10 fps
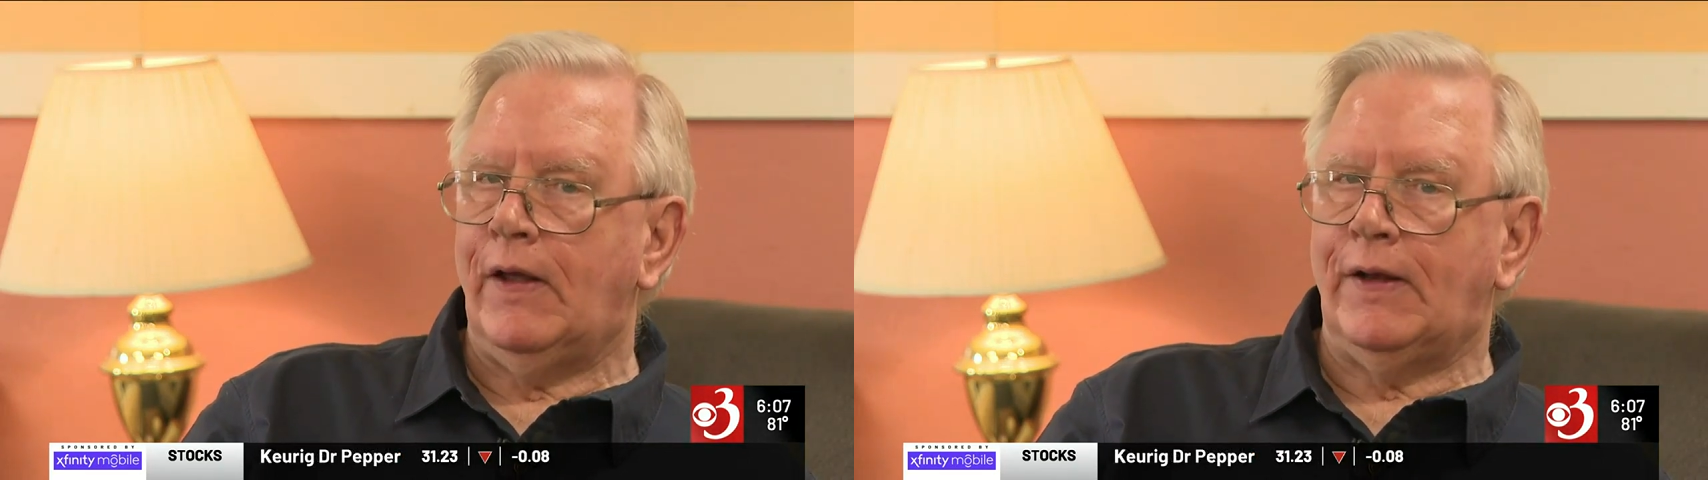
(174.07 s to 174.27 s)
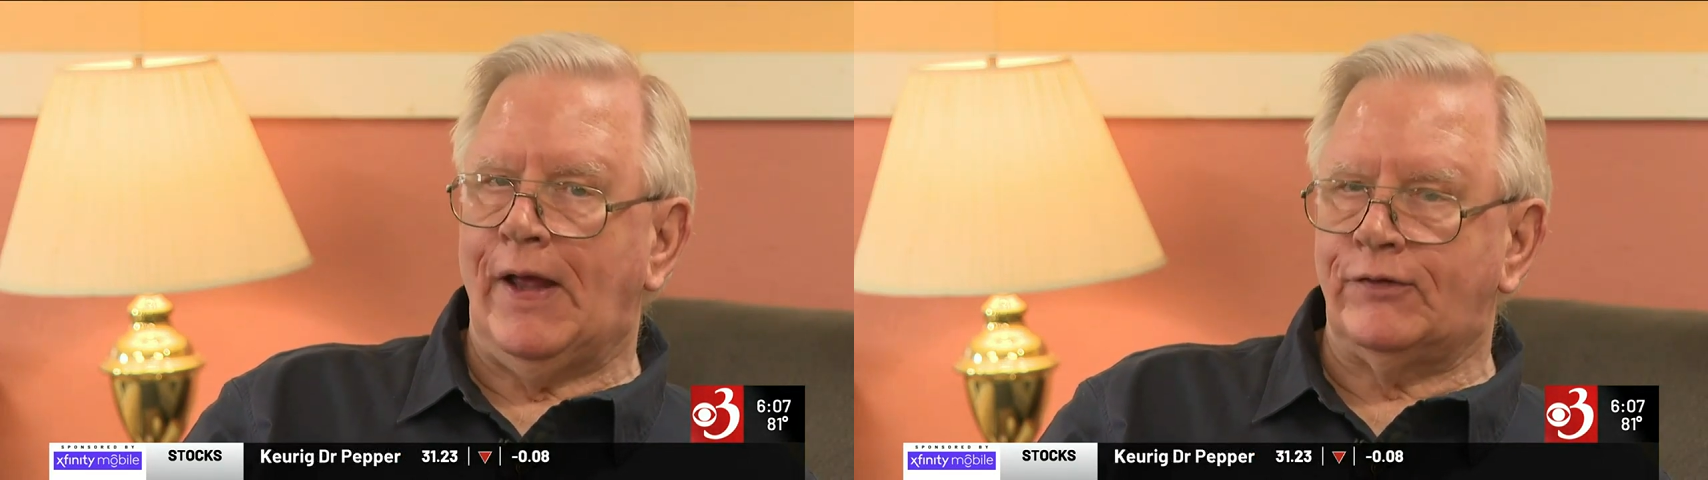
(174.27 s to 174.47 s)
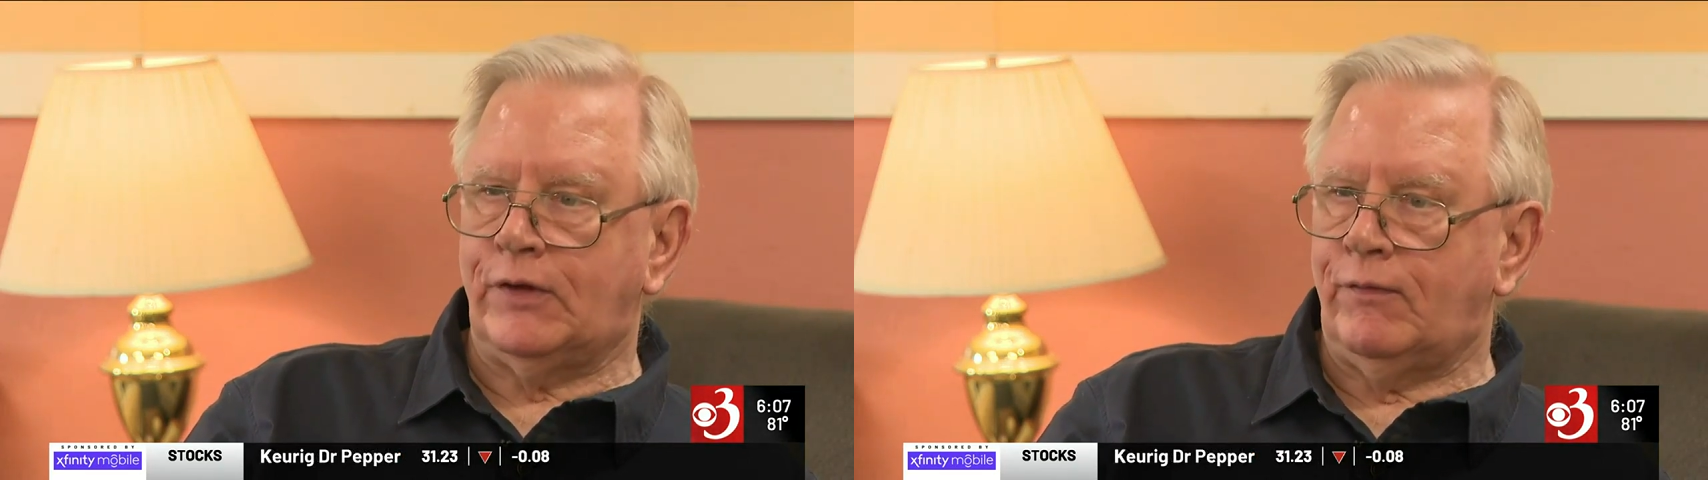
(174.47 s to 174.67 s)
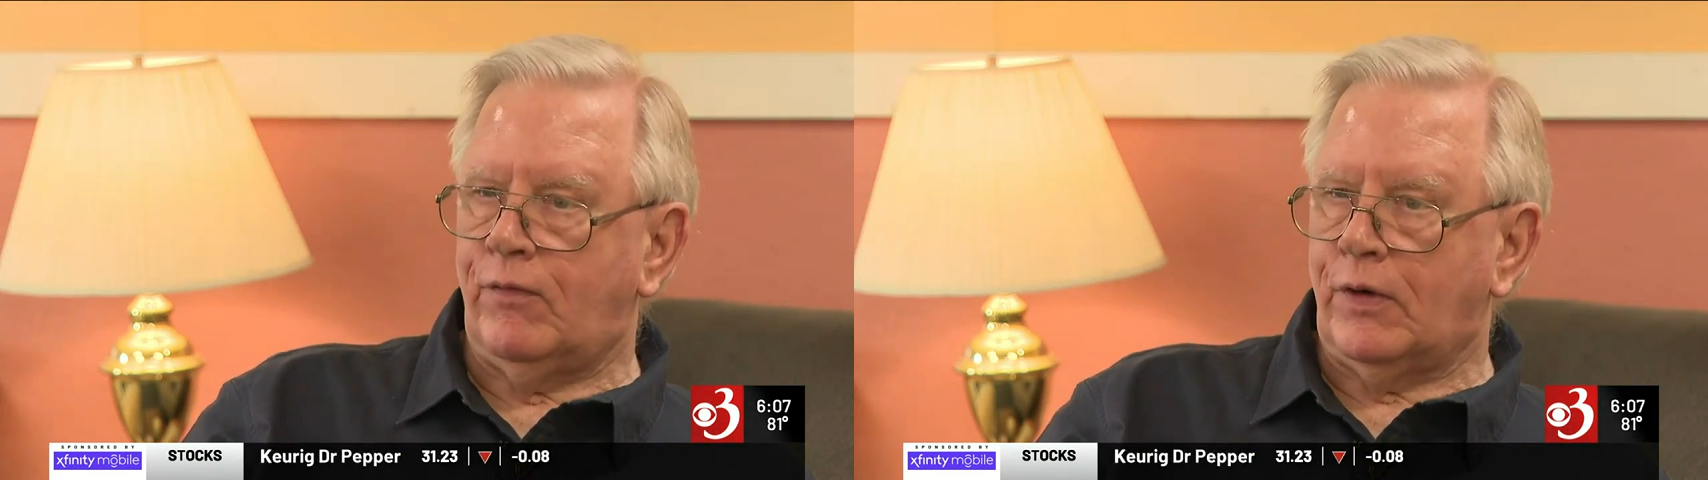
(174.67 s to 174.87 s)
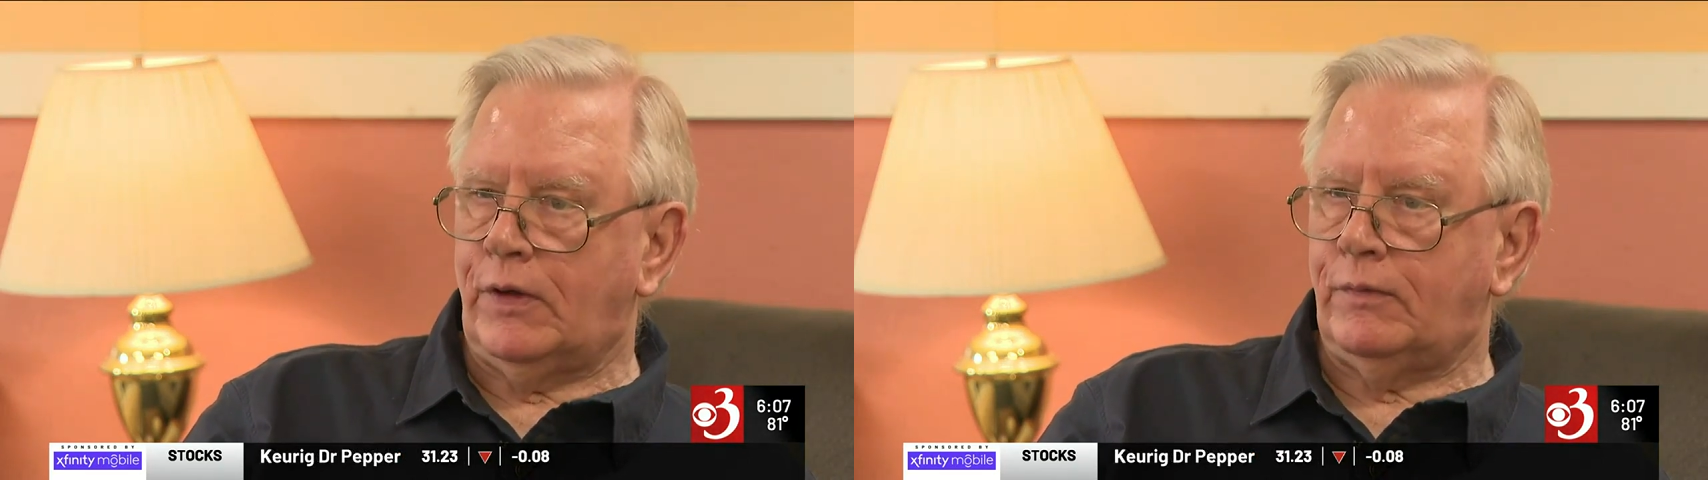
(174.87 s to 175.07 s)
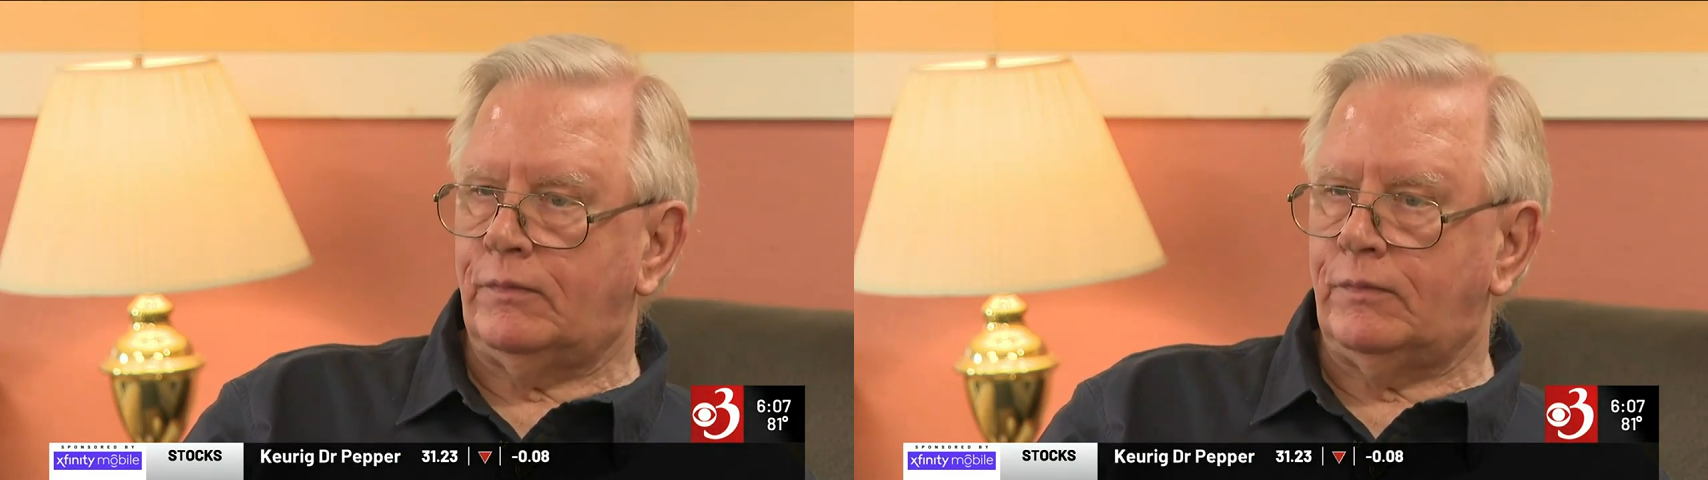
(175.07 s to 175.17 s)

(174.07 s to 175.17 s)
and asking for it.